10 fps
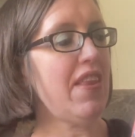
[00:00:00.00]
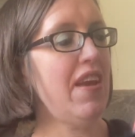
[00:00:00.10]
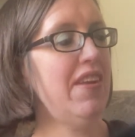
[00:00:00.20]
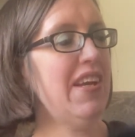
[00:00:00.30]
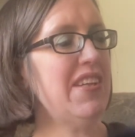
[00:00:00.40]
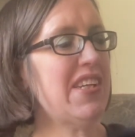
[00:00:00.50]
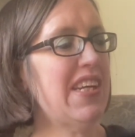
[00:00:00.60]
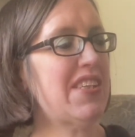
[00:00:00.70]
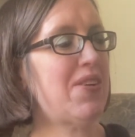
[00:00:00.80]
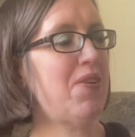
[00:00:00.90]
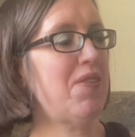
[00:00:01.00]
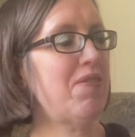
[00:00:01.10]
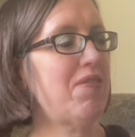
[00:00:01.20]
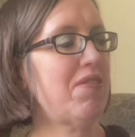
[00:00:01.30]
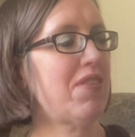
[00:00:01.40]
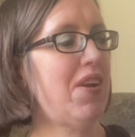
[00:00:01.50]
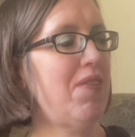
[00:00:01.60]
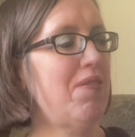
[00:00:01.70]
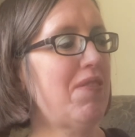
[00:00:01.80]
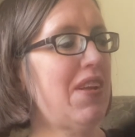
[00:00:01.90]
And the educated,
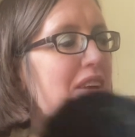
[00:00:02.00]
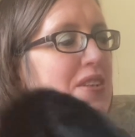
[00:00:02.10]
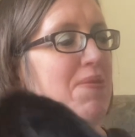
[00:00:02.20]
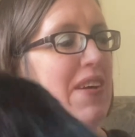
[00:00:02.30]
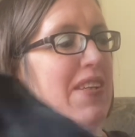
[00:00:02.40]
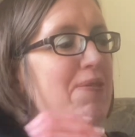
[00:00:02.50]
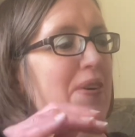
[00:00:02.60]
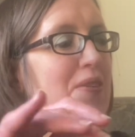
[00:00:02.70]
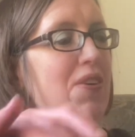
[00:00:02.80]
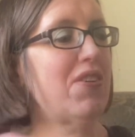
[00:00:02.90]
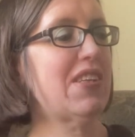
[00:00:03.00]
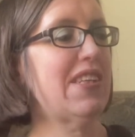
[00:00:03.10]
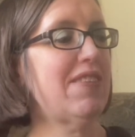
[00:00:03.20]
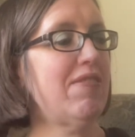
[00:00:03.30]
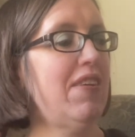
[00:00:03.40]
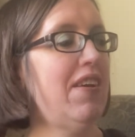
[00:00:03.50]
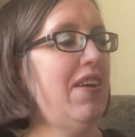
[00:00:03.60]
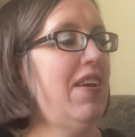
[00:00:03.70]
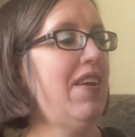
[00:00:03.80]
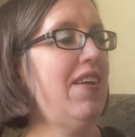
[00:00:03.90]
close-minded Wilcoxes.
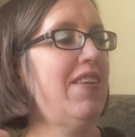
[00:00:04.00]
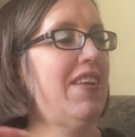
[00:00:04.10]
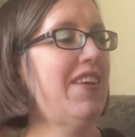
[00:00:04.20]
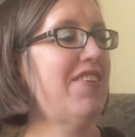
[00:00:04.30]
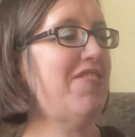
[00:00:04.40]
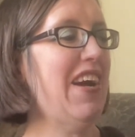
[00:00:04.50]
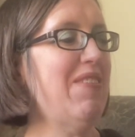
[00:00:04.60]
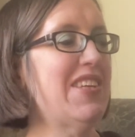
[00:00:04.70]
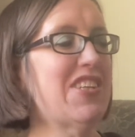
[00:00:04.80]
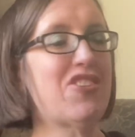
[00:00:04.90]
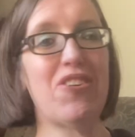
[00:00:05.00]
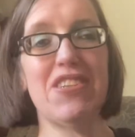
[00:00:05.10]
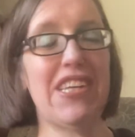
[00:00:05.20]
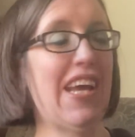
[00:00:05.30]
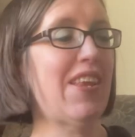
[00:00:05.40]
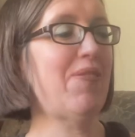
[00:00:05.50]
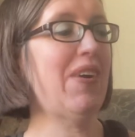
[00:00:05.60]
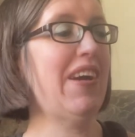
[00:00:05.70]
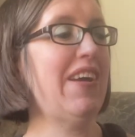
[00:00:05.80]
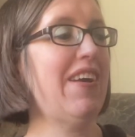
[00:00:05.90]
The families are drawn together
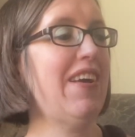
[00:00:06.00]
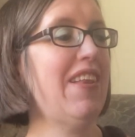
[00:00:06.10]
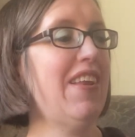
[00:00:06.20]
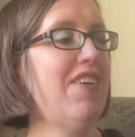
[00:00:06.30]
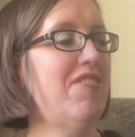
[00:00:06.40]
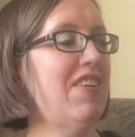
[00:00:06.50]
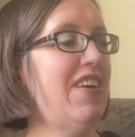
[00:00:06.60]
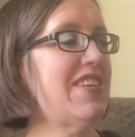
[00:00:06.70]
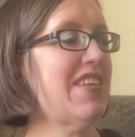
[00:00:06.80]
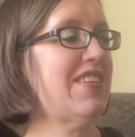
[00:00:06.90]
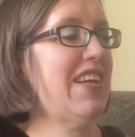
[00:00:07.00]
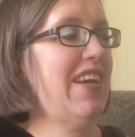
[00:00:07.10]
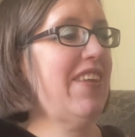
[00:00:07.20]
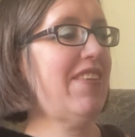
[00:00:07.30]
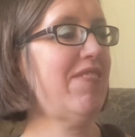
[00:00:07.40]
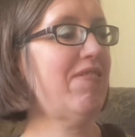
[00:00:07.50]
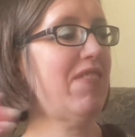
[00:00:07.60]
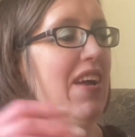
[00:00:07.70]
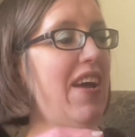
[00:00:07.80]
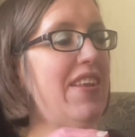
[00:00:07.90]
by love, lies and death.
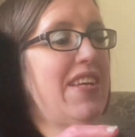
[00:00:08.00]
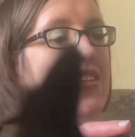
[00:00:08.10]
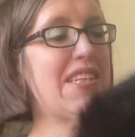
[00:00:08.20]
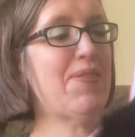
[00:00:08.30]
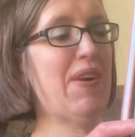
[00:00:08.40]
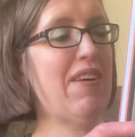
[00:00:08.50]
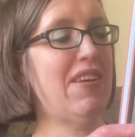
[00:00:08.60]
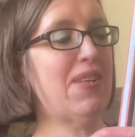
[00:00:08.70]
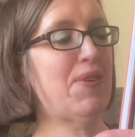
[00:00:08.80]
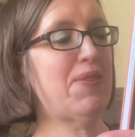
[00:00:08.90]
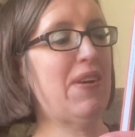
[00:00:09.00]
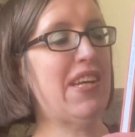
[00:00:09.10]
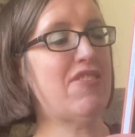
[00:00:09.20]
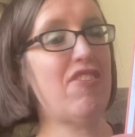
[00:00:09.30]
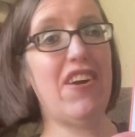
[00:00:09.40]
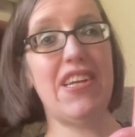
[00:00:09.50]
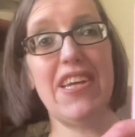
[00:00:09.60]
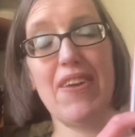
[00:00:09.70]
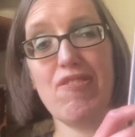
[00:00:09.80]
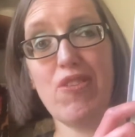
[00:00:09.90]
And this is apparently supposed to be his
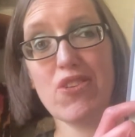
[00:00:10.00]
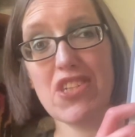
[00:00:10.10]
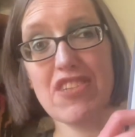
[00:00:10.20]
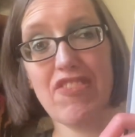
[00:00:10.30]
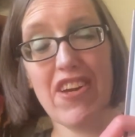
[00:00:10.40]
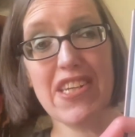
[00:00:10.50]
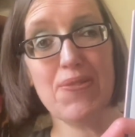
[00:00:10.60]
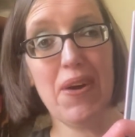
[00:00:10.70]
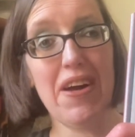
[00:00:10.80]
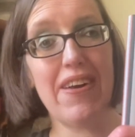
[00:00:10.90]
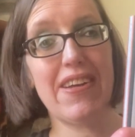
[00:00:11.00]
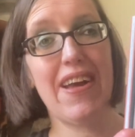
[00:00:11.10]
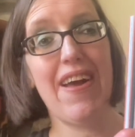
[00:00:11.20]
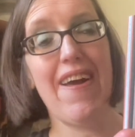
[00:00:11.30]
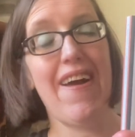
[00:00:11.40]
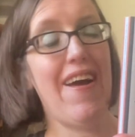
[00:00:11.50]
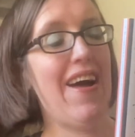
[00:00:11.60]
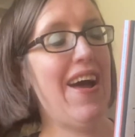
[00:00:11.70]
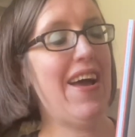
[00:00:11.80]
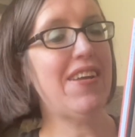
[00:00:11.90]
Ian Forster's finest work.
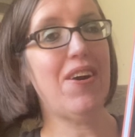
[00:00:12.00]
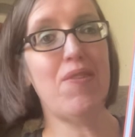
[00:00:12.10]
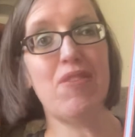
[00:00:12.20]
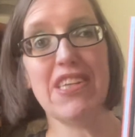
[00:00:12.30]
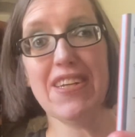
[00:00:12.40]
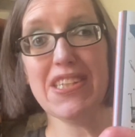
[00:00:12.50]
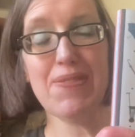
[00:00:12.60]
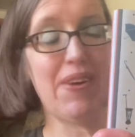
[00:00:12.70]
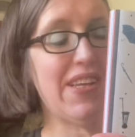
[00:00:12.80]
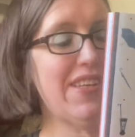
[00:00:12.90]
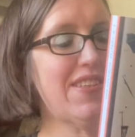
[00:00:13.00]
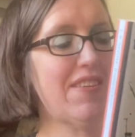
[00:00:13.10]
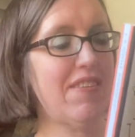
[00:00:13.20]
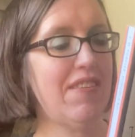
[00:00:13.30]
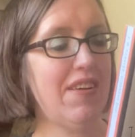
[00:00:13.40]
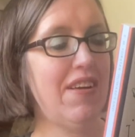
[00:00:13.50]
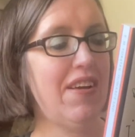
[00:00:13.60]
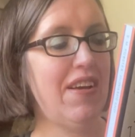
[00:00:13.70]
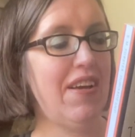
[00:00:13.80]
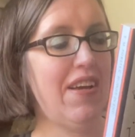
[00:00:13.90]
And I'm excited by this.
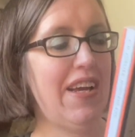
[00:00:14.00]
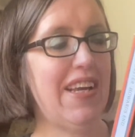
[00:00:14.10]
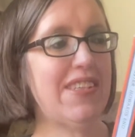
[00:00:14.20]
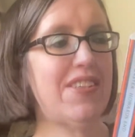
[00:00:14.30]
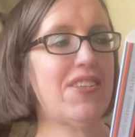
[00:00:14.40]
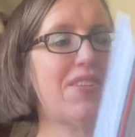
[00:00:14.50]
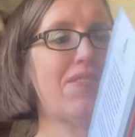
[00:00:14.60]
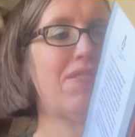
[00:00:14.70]
It's just,